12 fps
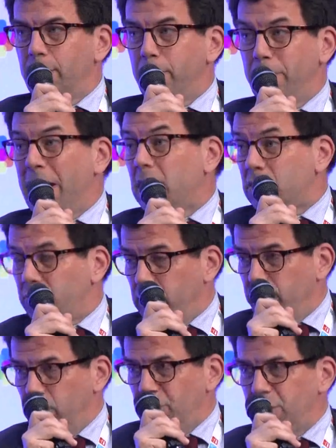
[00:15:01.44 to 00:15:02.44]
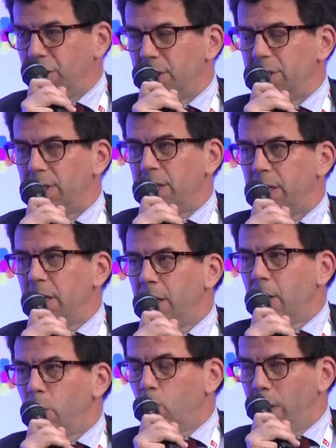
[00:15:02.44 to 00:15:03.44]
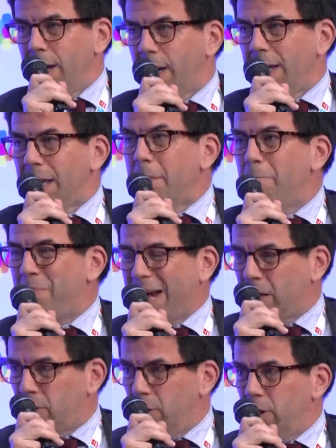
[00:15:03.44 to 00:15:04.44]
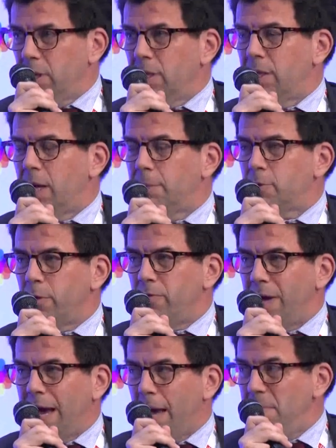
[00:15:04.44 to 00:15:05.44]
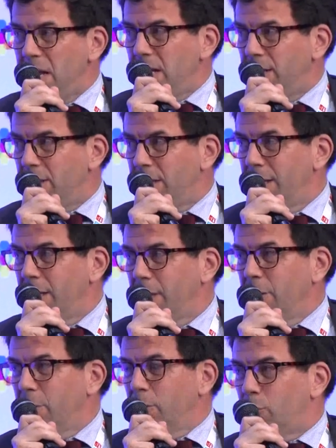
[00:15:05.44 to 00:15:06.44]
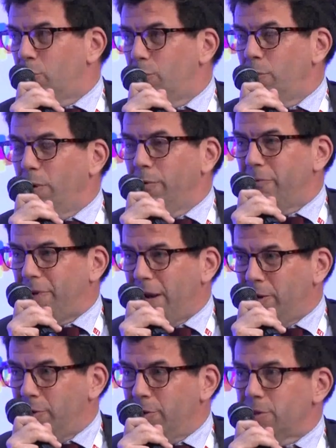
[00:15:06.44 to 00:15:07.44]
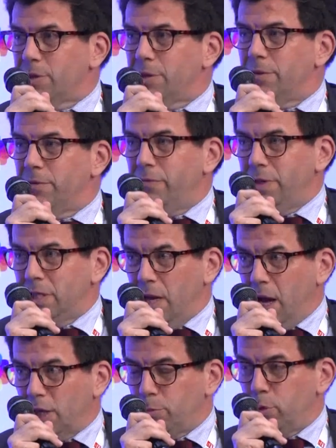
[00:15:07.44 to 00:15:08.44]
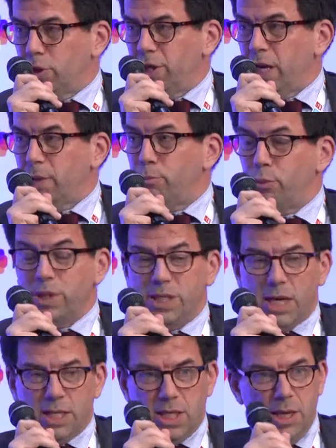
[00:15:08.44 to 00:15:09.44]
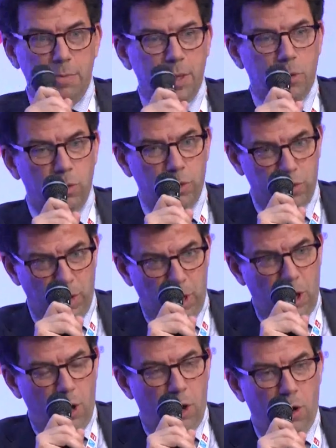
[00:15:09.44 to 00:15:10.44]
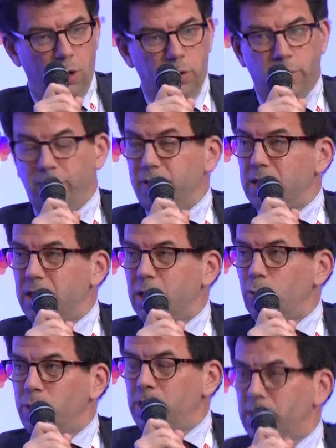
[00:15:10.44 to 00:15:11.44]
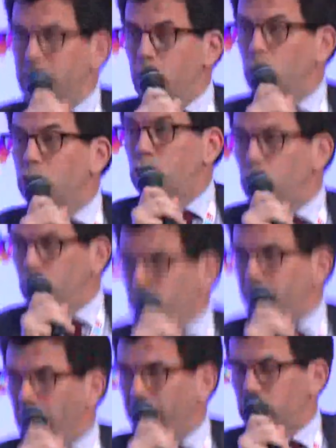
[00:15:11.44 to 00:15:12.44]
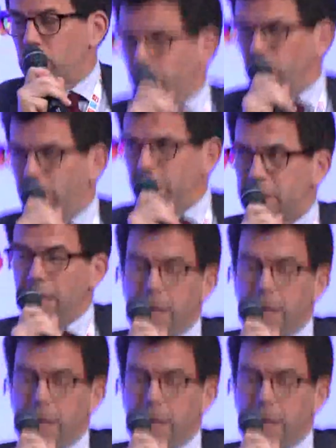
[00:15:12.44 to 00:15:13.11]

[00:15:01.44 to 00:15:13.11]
banks from the GCC were impacted in terms of their ability to uh, finance this large project precisely because a lot of this liquidity was used by the sovereign